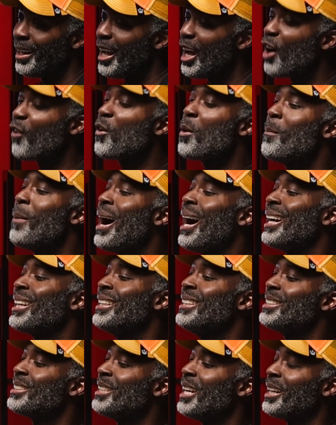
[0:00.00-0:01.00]

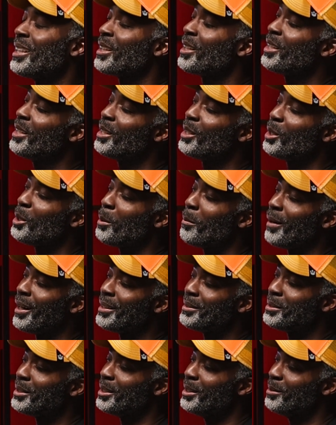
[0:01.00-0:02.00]
Everybody is not a killer in
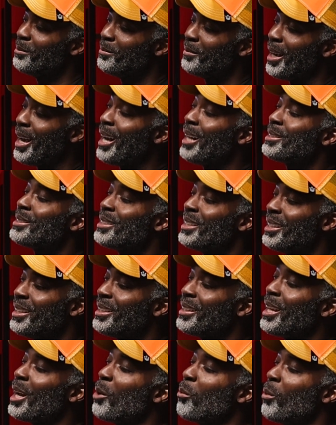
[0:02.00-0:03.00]
my gym. I'll say
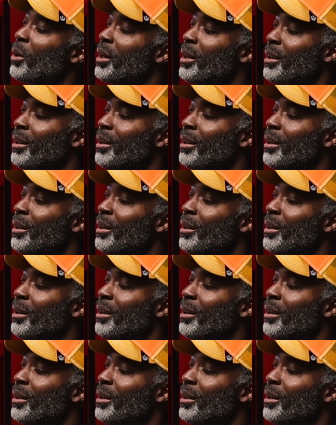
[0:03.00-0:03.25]
it that way.